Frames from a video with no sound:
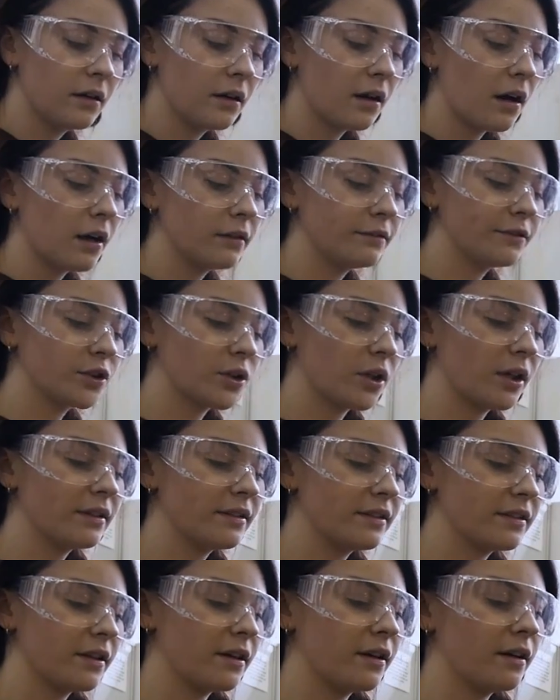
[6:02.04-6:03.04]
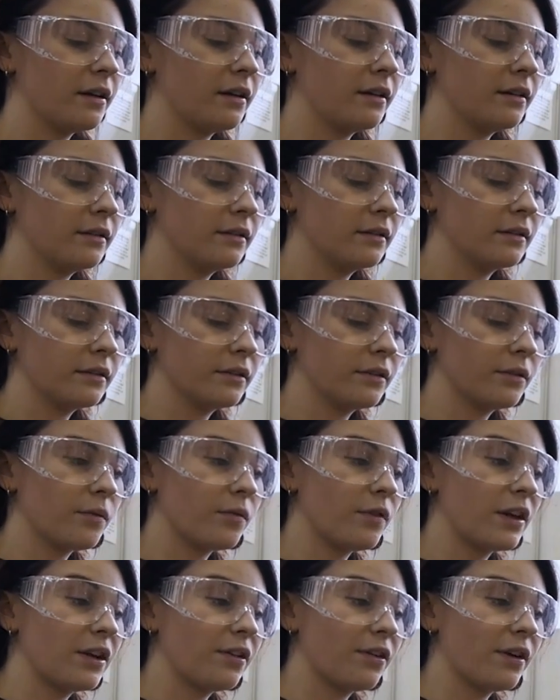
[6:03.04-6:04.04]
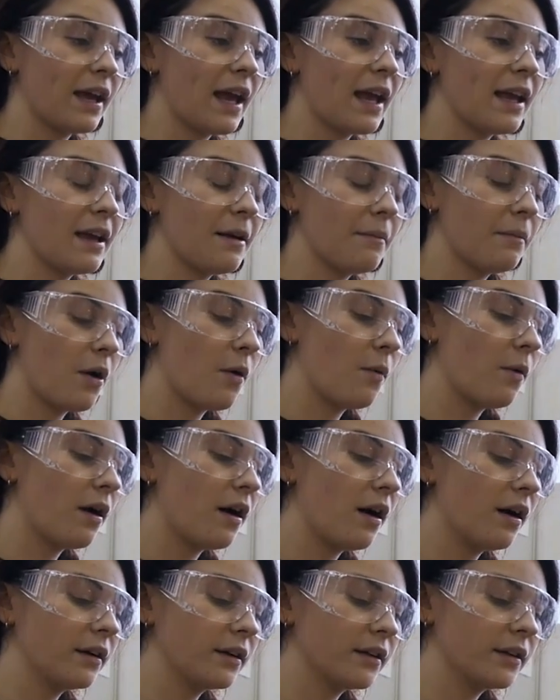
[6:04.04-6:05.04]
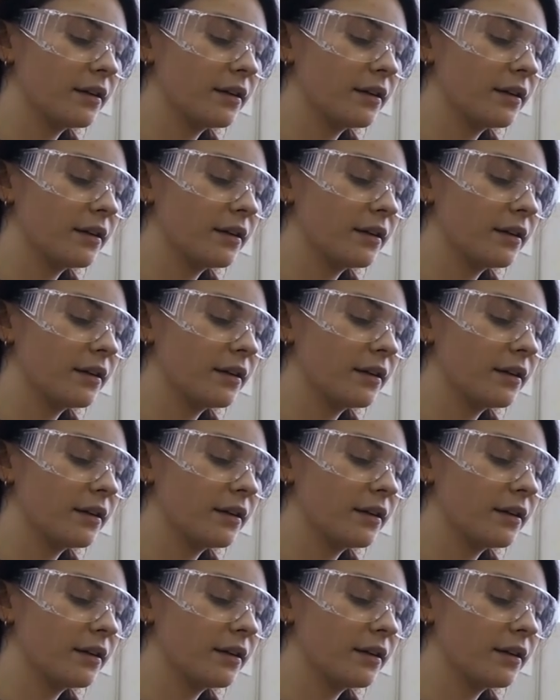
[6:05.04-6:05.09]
I've tried to recreate in my work